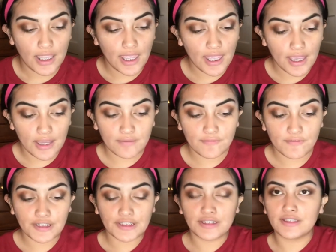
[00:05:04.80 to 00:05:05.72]
And
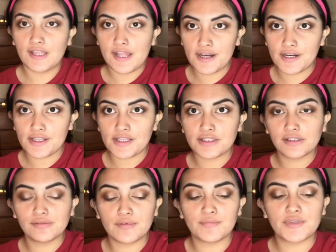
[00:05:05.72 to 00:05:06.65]
for glitter, this
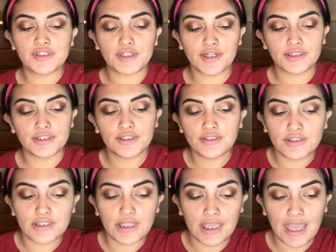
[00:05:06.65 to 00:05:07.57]
is when we start to
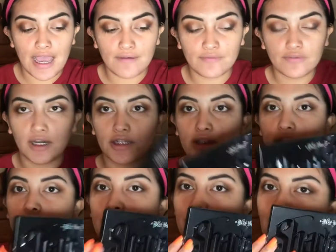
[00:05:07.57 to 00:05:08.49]
use the Kat Von
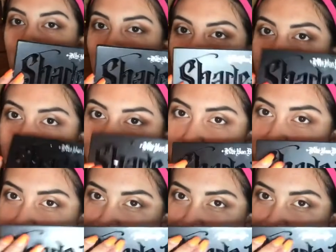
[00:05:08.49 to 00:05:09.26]
D palette.